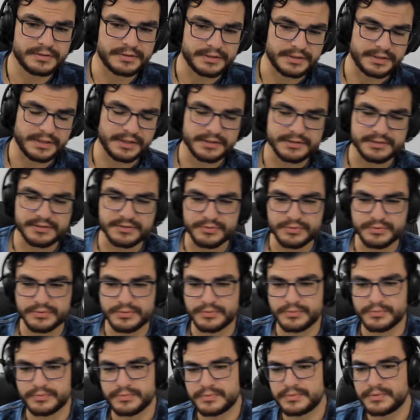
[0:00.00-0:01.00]
yeah, so
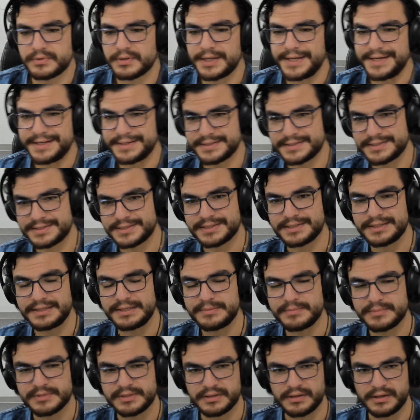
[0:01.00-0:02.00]
it
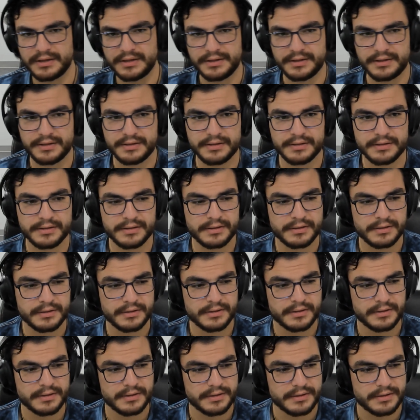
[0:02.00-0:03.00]
seems like,
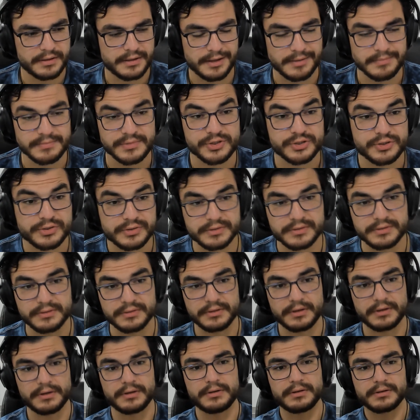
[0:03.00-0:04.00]
I'm sure it'll
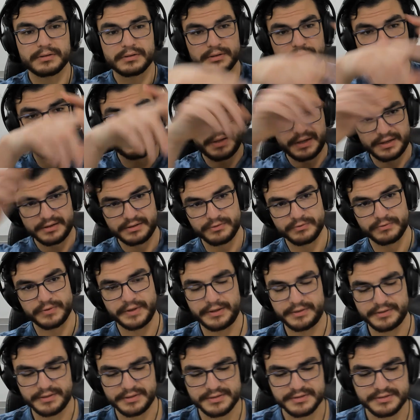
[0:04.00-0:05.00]
all come back
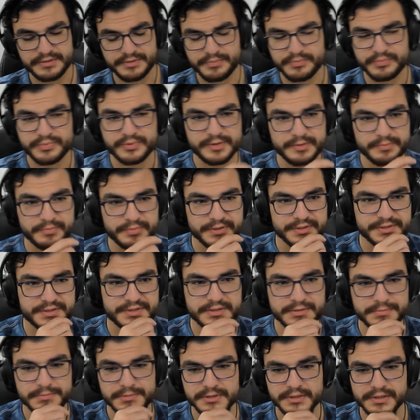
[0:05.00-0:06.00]
around at some point, but it
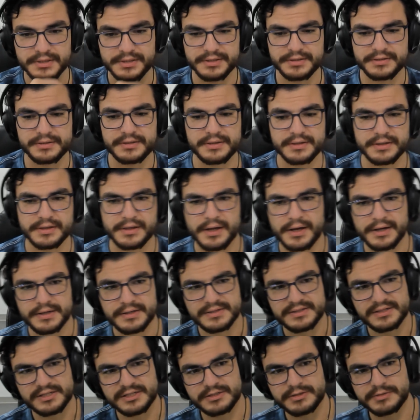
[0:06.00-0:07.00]
seems like it kind
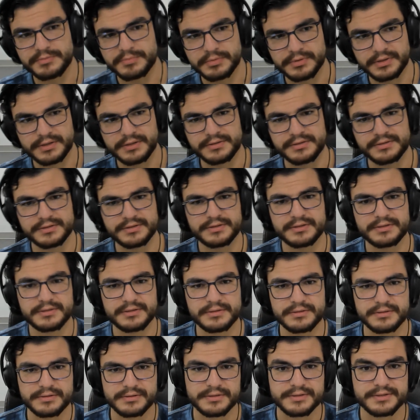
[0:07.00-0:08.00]
of splits
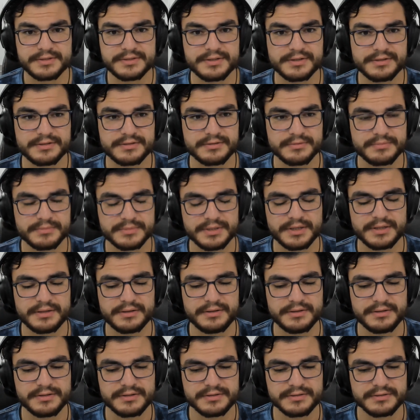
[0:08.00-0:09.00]
the systems, at
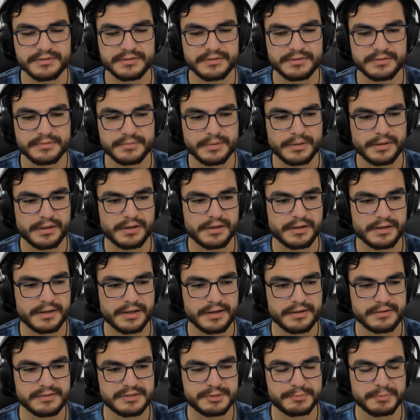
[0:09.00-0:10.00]
least
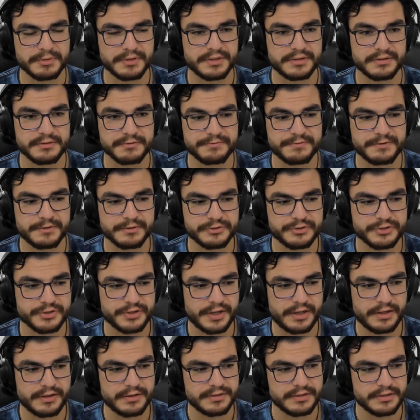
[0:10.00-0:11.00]
kind of split in their
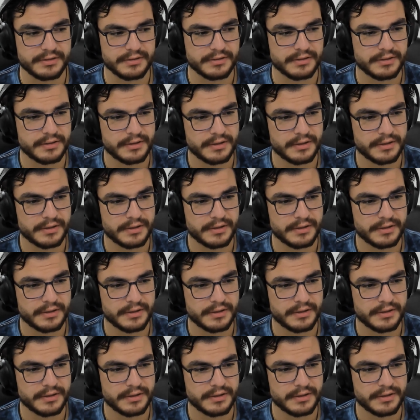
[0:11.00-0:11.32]
functionality